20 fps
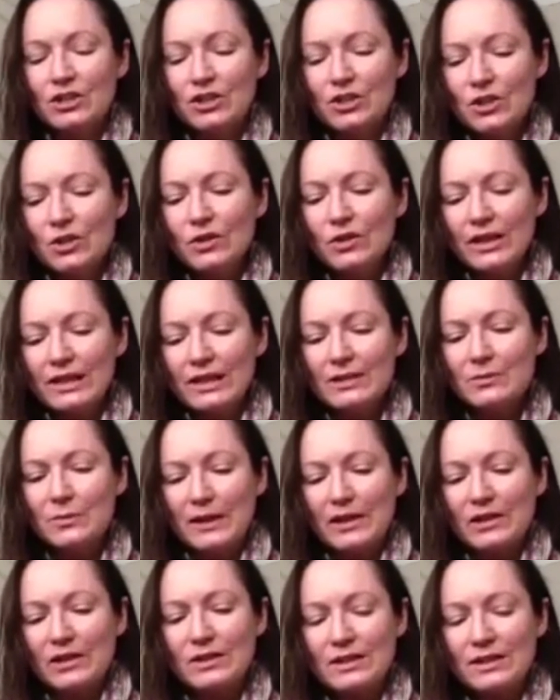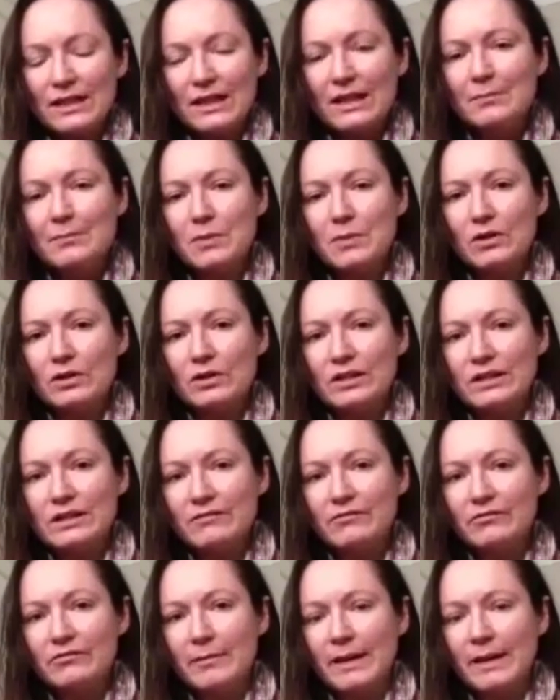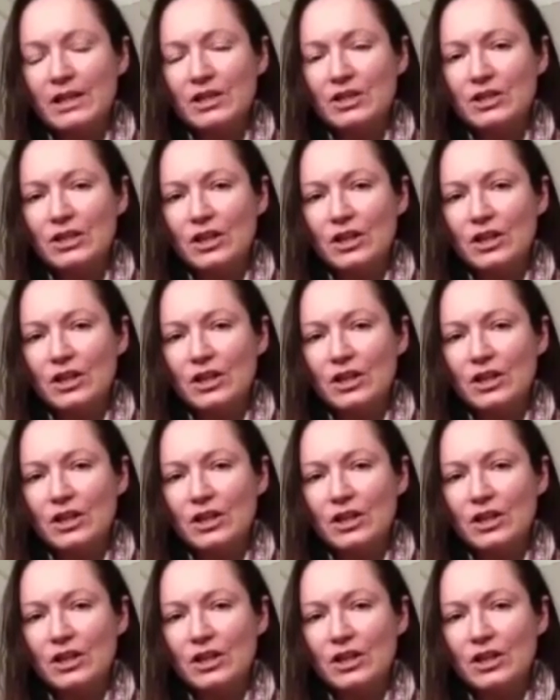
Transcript: Do this when you see important information